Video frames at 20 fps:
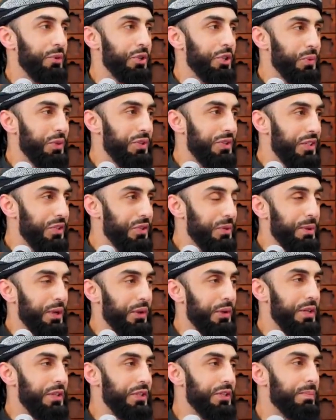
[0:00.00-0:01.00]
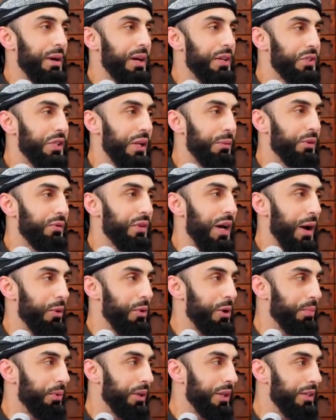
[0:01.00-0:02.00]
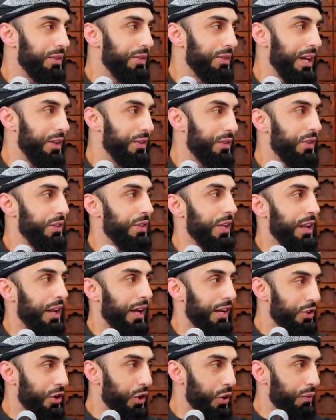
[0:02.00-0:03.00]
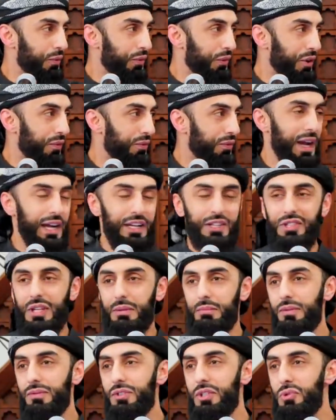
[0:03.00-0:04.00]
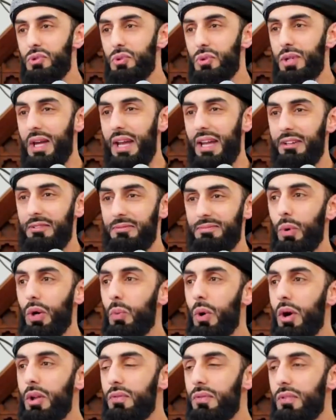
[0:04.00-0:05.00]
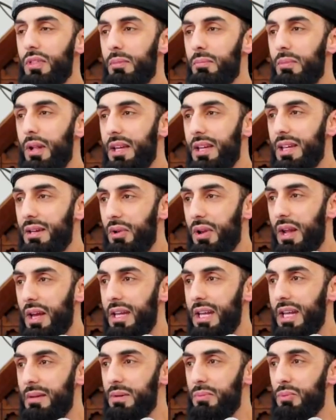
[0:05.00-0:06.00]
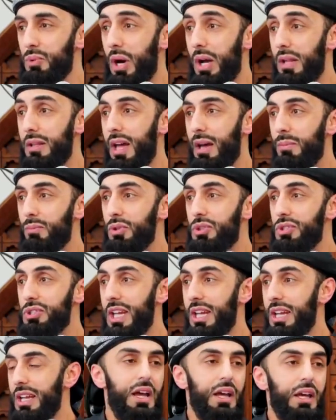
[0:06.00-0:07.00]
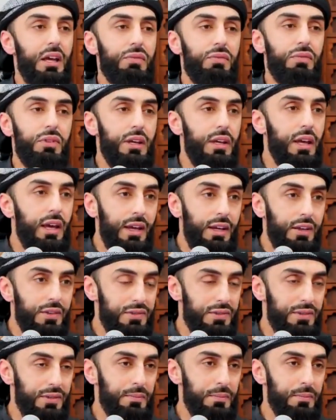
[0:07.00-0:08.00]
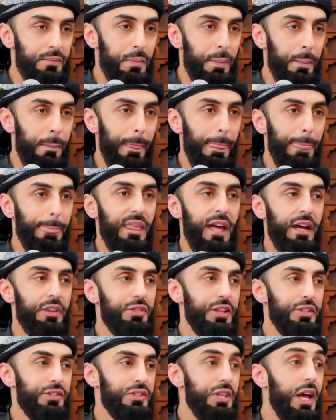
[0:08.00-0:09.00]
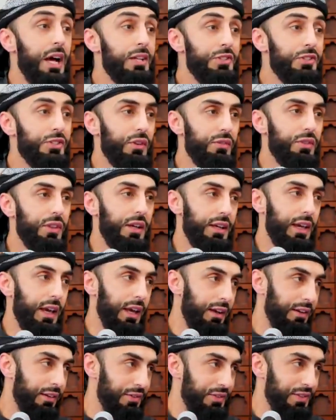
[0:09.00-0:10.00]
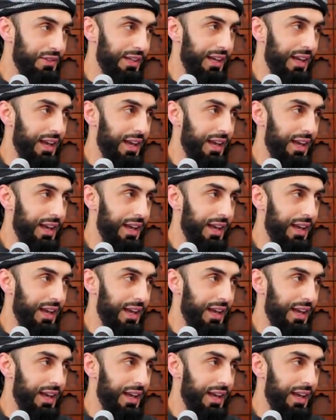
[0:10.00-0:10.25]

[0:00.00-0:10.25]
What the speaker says: which was experienced by some of our predecessors, and I know for a fact some of you today. Where one of them, like Ibrahim ibn Adham, would say, if the kings and the sons of the kings